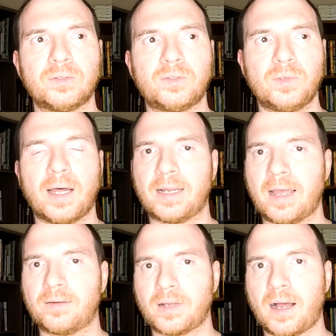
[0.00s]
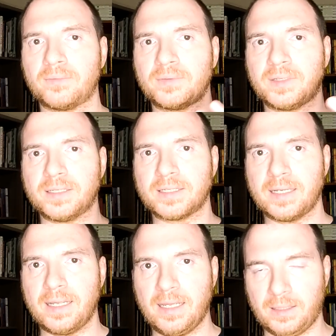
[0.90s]
do not have confidence
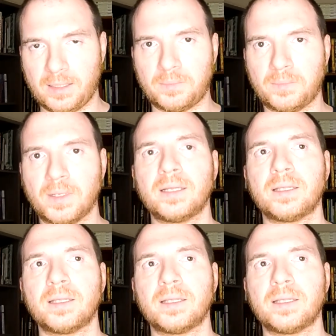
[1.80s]
in them.